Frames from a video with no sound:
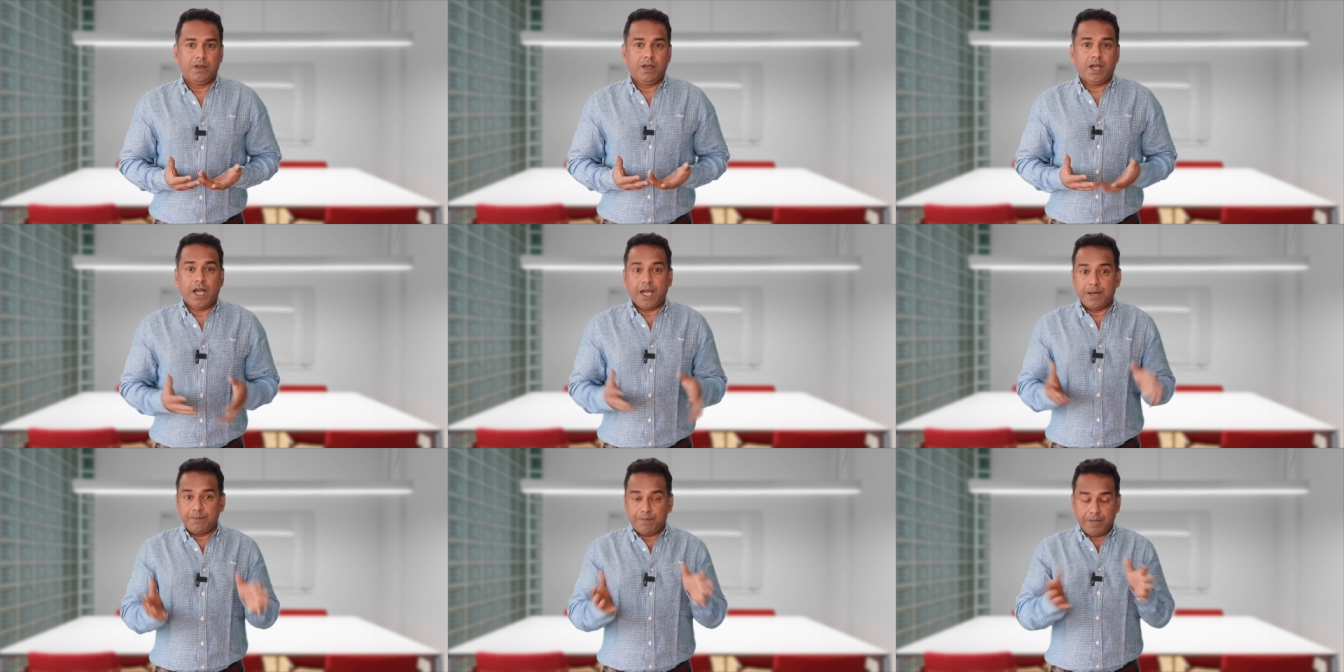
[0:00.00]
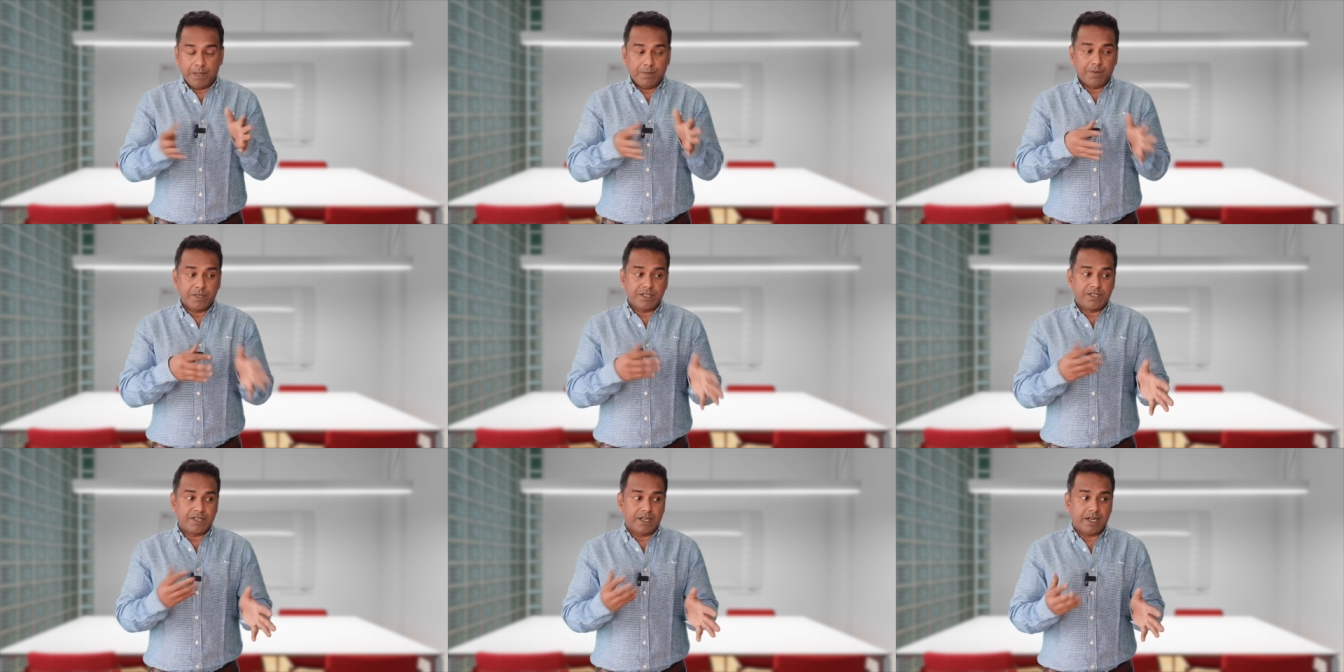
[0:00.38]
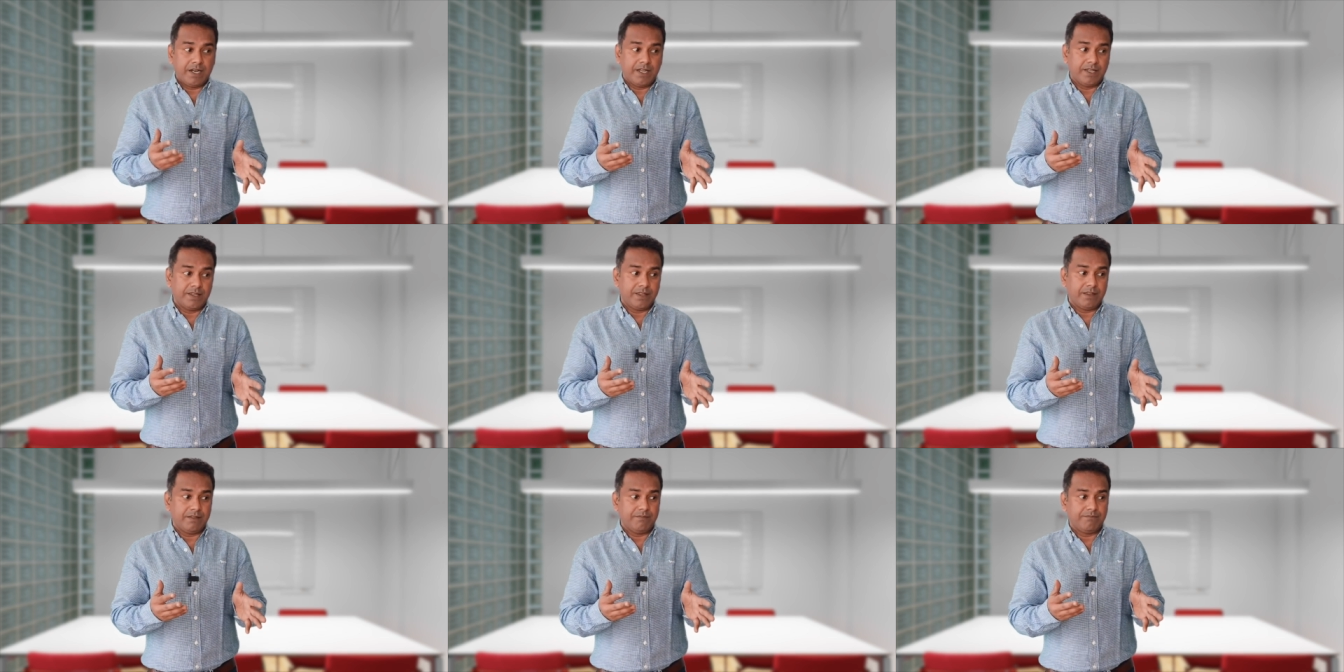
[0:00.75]
And people
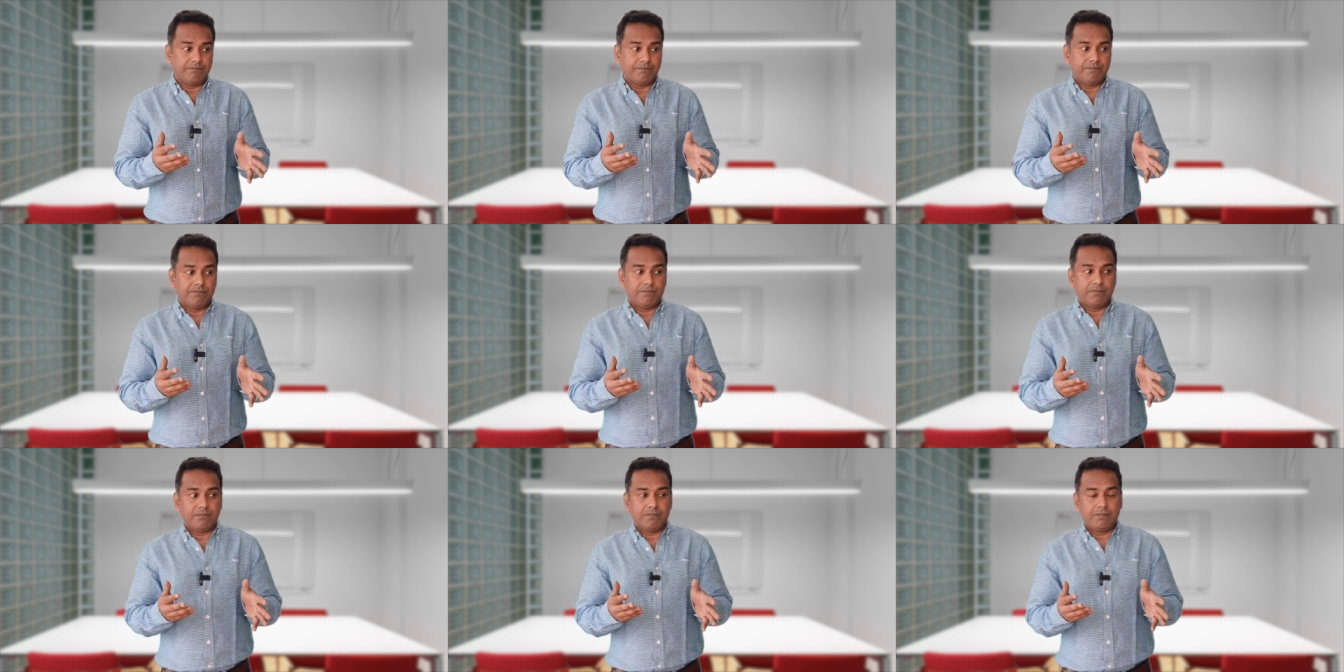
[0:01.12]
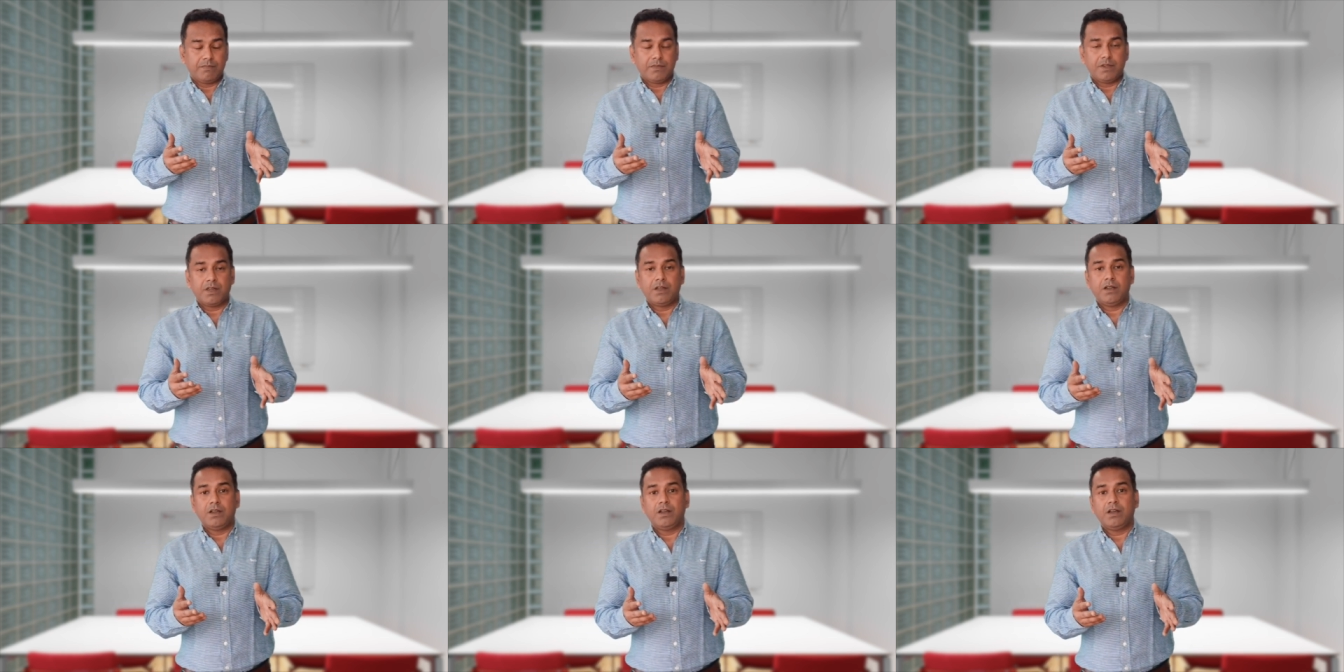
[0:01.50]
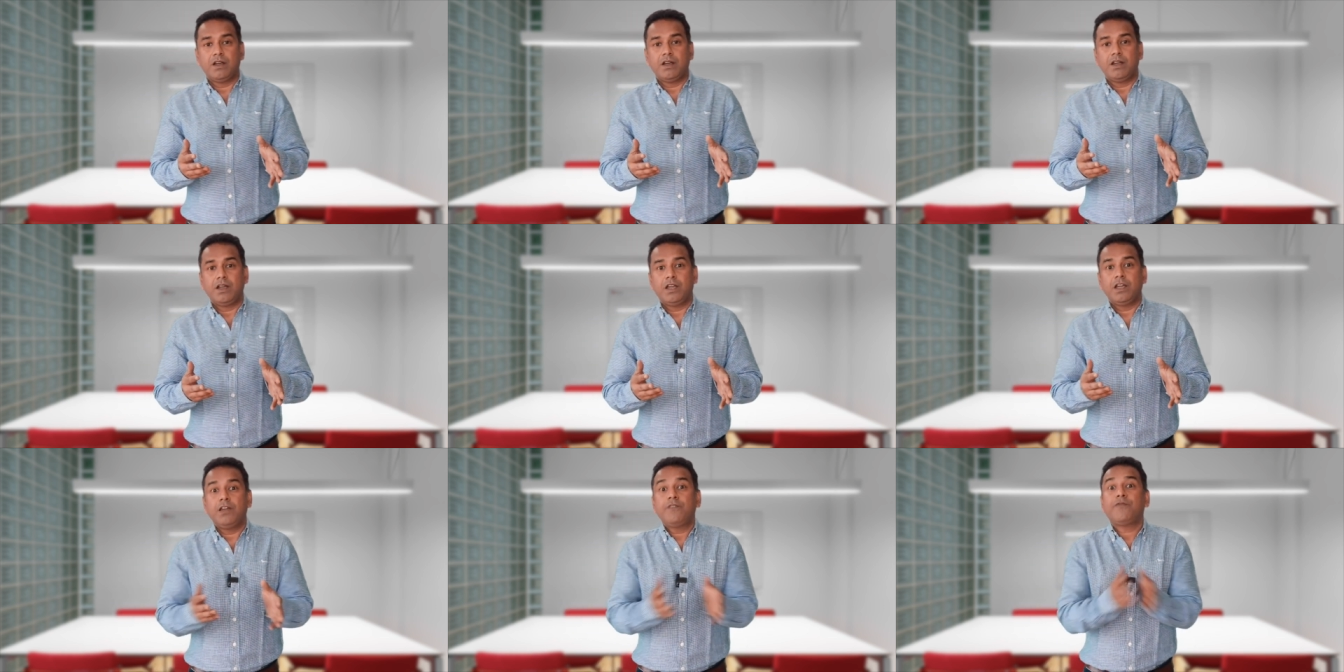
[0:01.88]
telling,
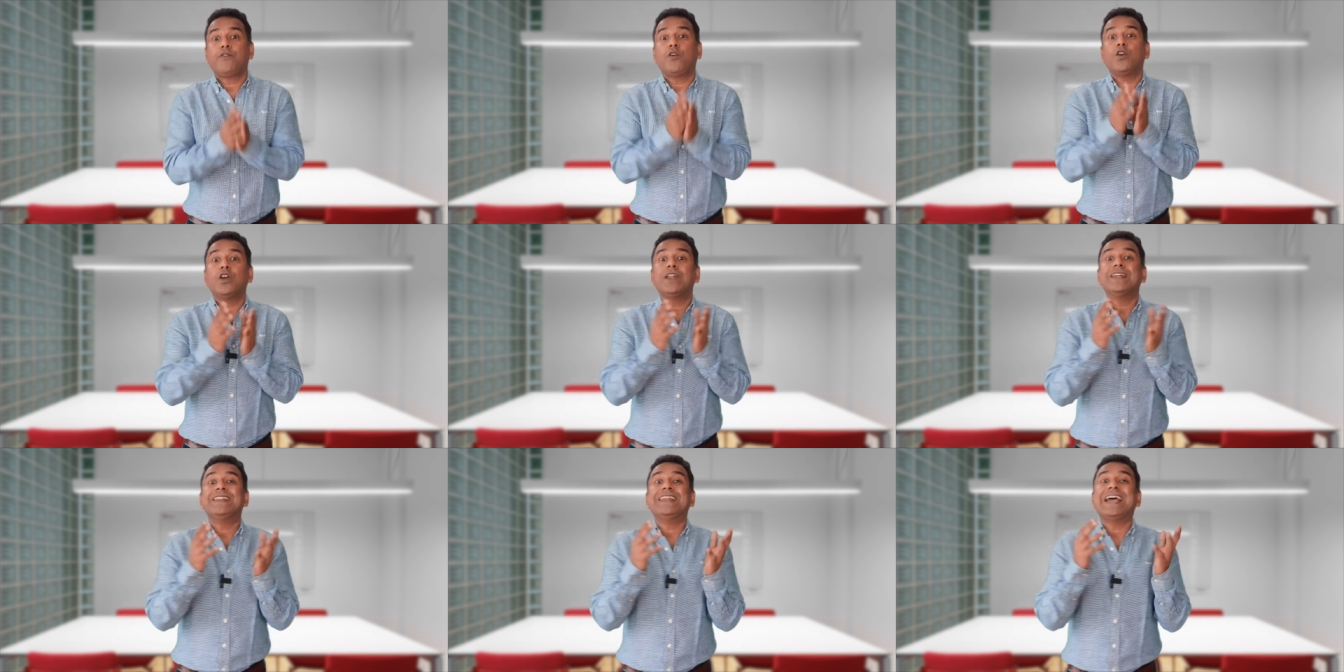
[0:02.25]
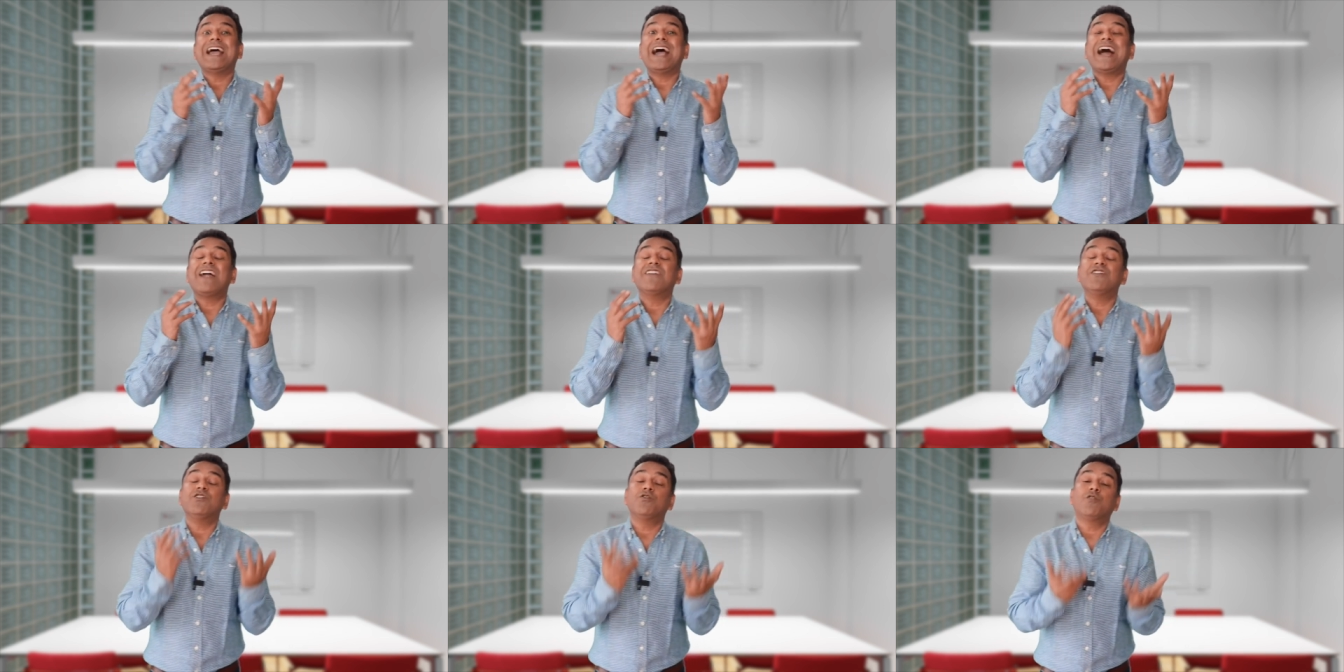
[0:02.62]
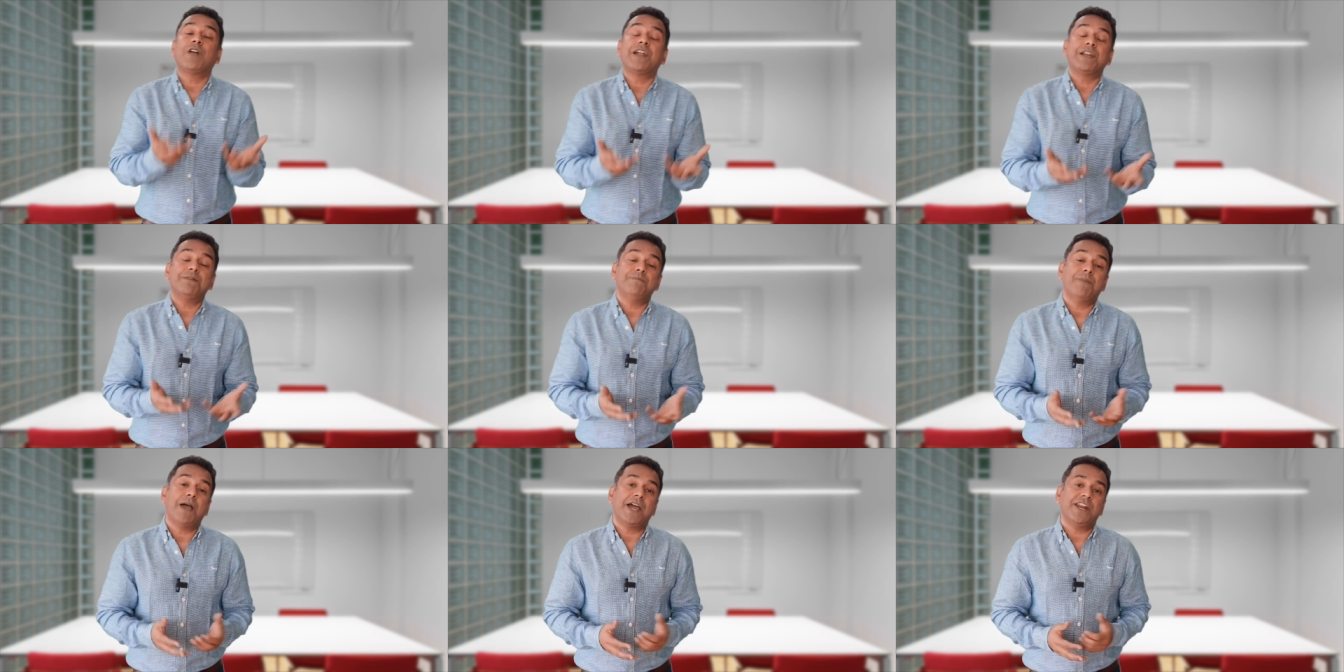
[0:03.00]
if only they had the
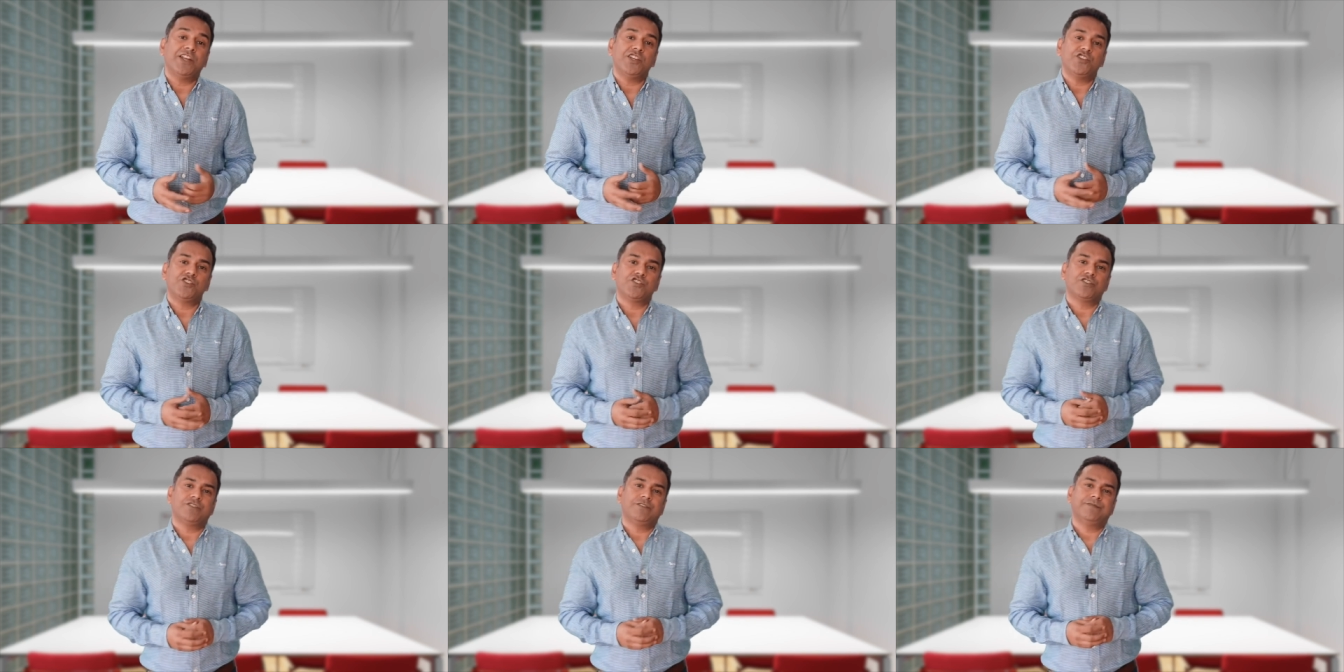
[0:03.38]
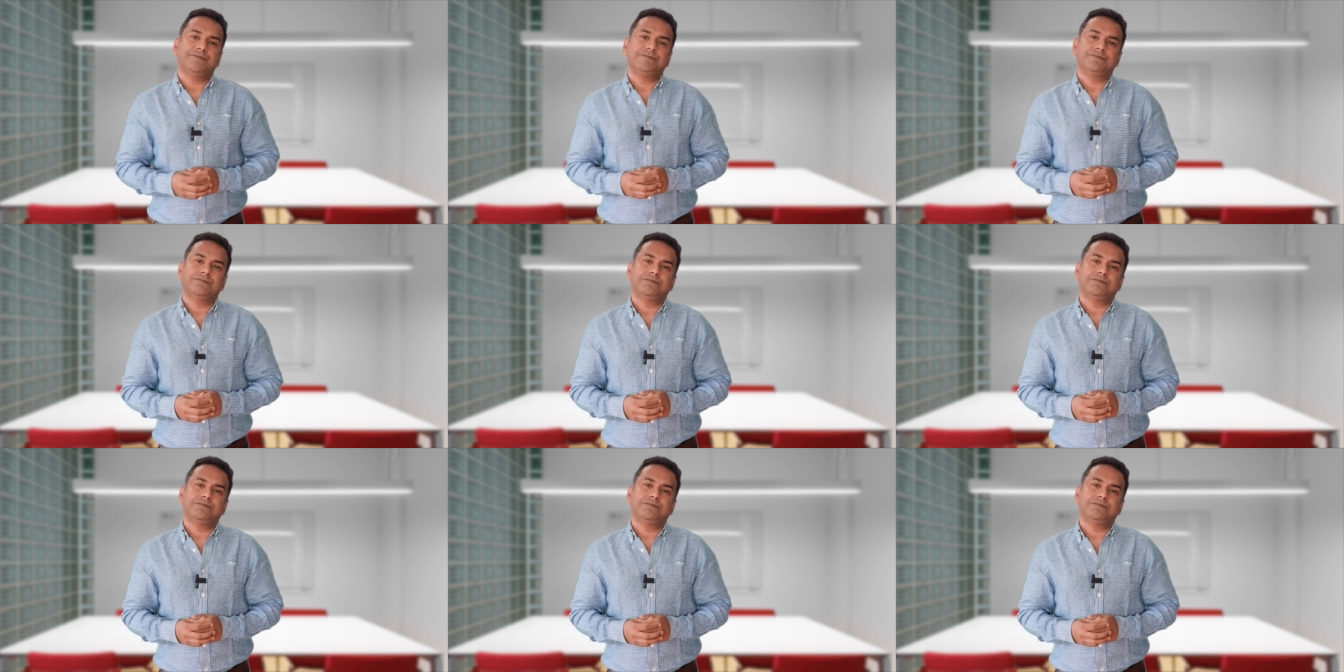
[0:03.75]
right manager.